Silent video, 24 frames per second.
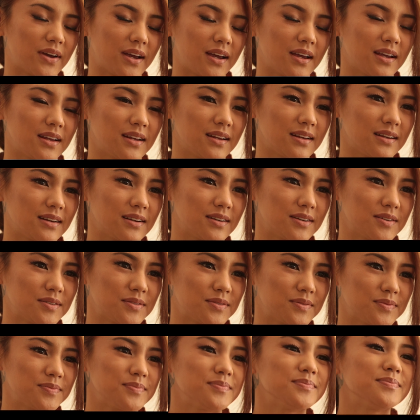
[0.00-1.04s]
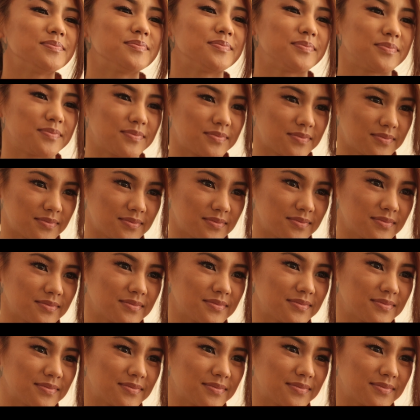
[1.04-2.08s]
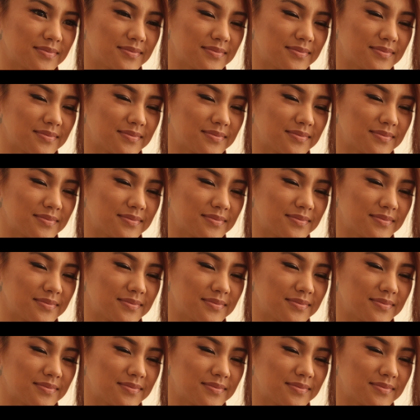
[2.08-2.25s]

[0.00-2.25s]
Pretty much. It's pretty dope.